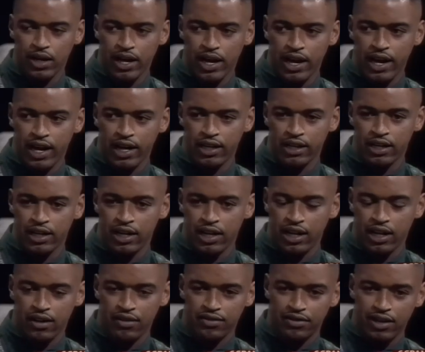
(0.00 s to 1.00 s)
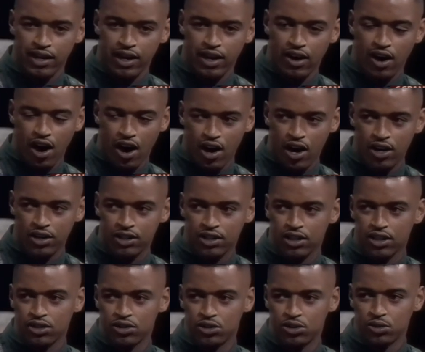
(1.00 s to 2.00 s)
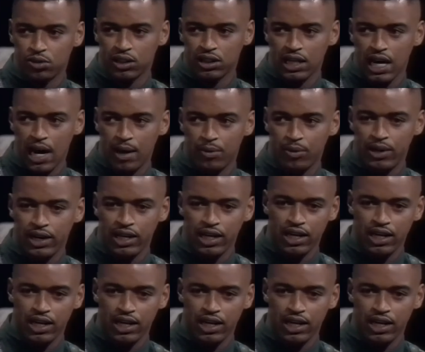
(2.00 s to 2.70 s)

And if there aren't, could you elaborate?